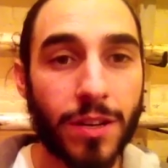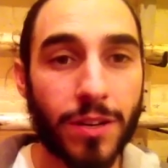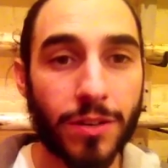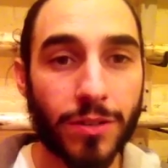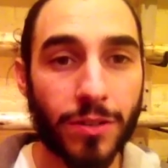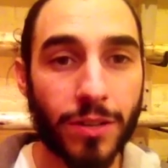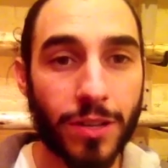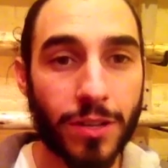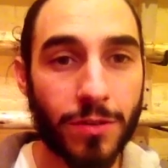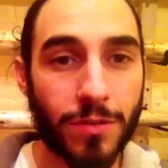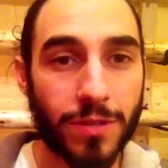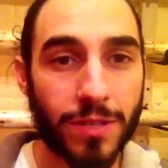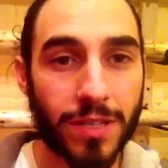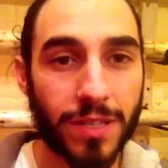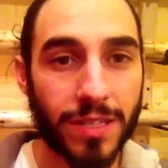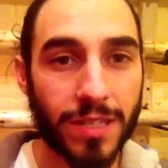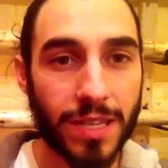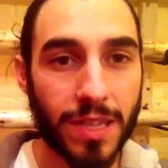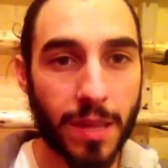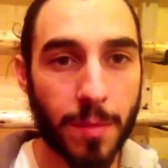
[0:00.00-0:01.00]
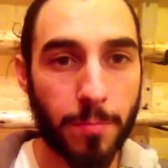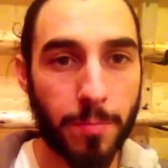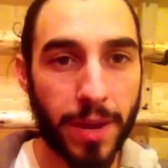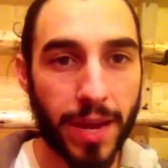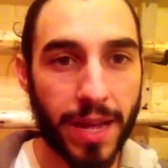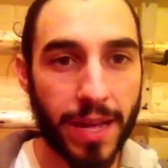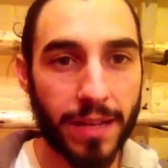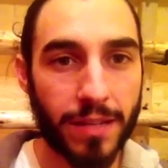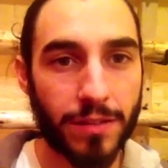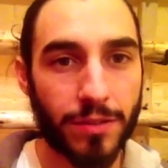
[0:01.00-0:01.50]
So they use this in the
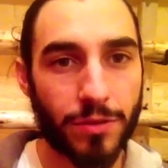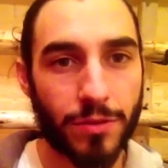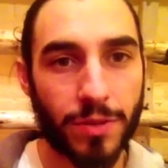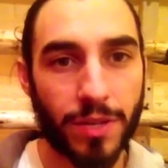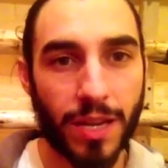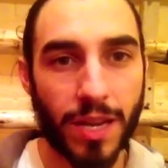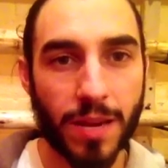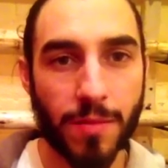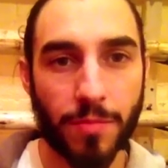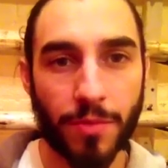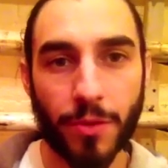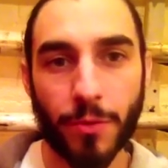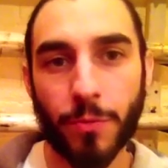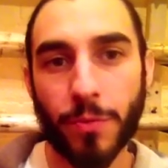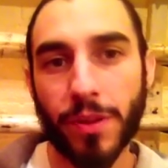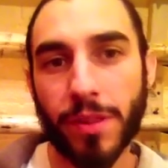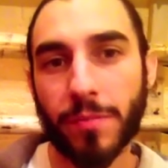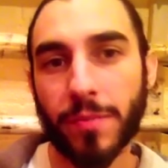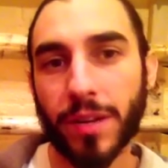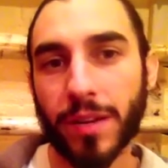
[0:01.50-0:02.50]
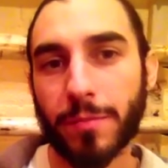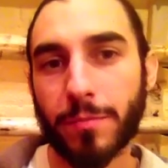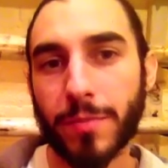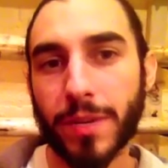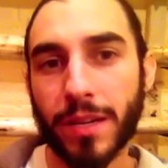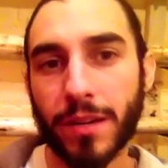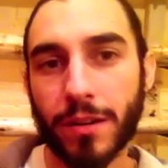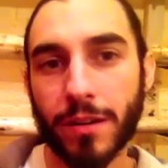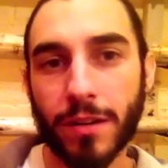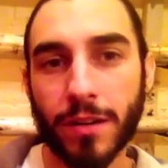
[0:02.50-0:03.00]
band to keep the rhythmic
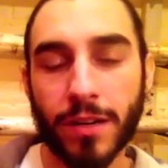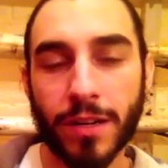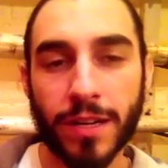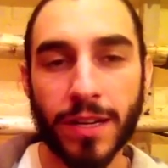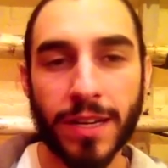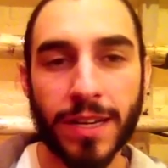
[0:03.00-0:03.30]
meter